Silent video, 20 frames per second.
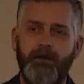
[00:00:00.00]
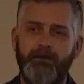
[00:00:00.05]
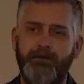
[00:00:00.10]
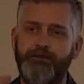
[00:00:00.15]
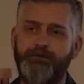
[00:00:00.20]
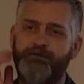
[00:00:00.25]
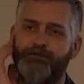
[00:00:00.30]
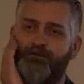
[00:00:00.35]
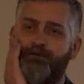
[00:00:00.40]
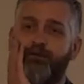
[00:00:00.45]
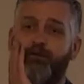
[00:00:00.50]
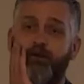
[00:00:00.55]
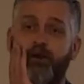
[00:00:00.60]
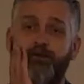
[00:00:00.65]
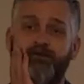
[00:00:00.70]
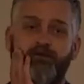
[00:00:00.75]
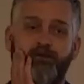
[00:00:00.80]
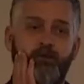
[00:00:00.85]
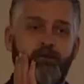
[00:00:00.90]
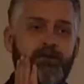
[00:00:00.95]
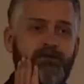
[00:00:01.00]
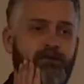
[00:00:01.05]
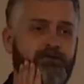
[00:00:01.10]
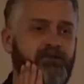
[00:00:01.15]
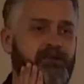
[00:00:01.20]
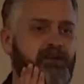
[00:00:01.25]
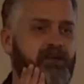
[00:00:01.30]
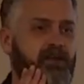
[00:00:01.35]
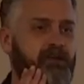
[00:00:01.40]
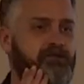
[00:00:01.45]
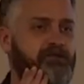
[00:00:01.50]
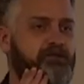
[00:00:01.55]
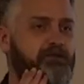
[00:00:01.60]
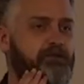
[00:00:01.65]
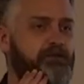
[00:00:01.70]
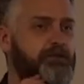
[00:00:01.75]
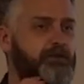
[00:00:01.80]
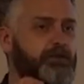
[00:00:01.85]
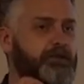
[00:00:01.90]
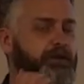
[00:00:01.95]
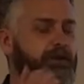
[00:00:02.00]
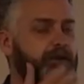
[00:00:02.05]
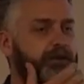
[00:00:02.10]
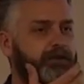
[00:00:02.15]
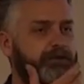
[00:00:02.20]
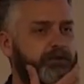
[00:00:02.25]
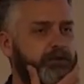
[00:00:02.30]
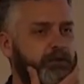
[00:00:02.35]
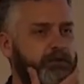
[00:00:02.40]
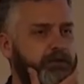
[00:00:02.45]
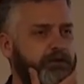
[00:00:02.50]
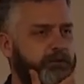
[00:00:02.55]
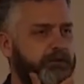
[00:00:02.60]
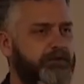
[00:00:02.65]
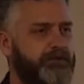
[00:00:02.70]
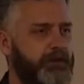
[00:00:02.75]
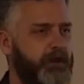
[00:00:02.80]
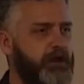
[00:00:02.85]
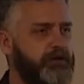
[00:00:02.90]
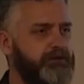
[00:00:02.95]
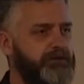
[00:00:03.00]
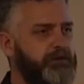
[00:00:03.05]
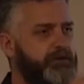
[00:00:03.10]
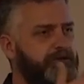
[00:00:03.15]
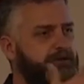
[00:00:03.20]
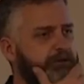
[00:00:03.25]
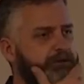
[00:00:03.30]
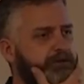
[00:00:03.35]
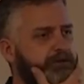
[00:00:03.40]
This is an interesting one, just in case you think he's a real misogynist or